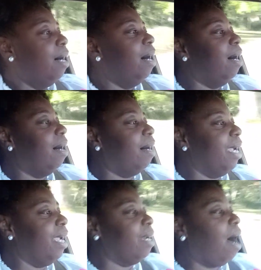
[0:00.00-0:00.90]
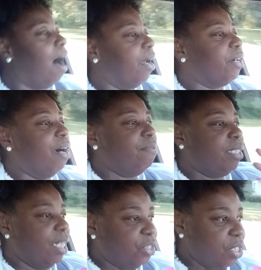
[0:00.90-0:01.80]
uh, in honor of
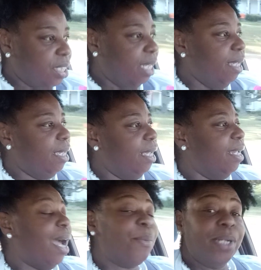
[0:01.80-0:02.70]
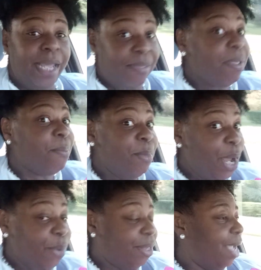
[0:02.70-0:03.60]
Duchess Kiki, and I will let them
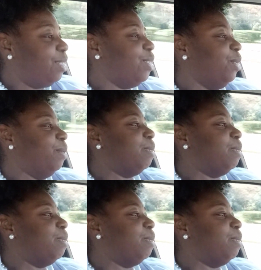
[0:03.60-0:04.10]
know that too.